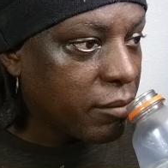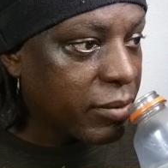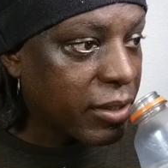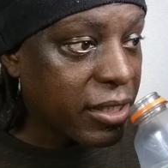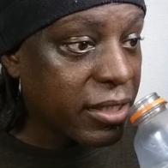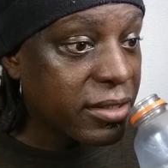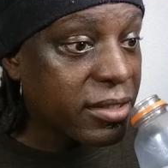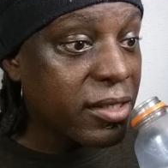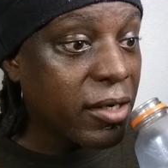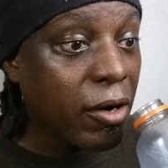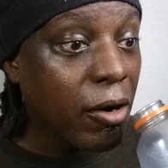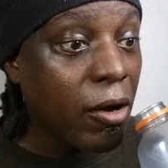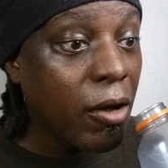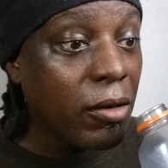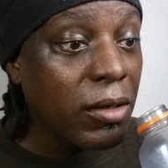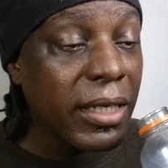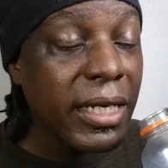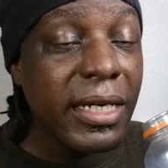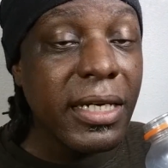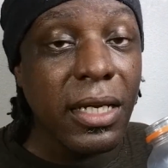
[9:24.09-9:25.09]
because they're
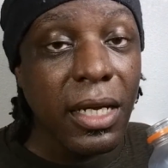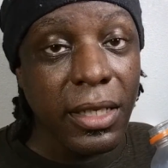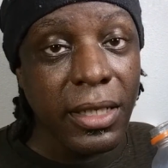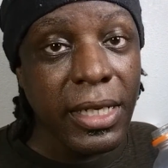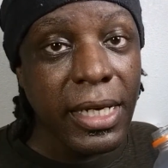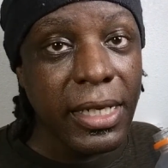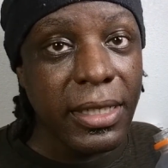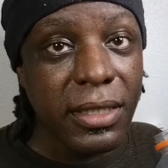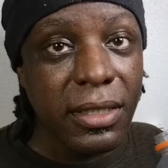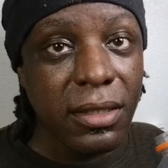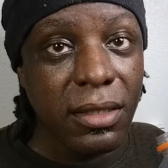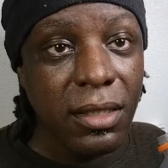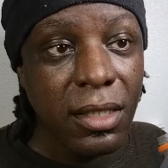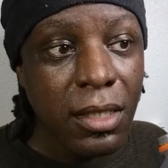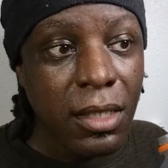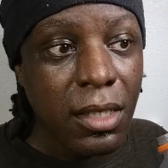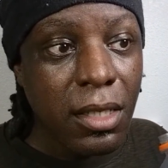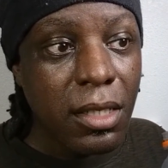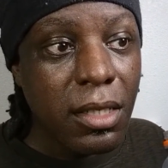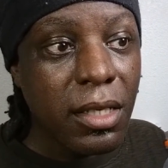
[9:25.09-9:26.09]
all in on that.
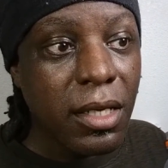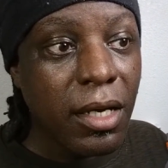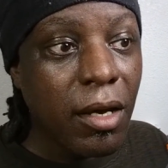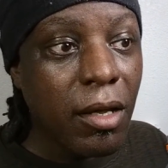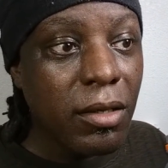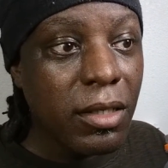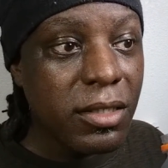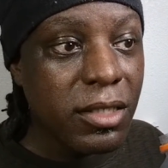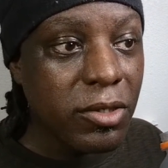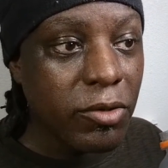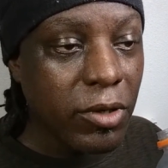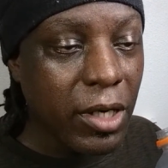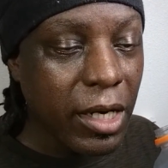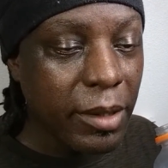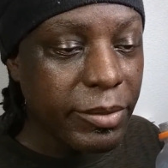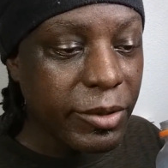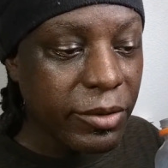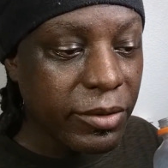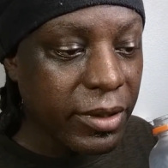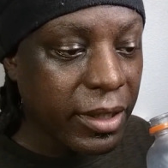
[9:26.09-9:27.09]
They all
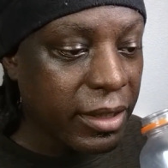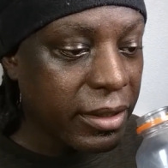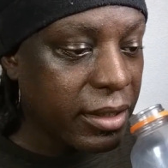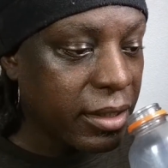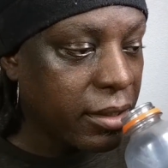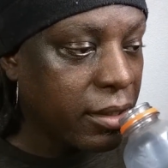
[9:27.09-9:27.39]
ascribe to that.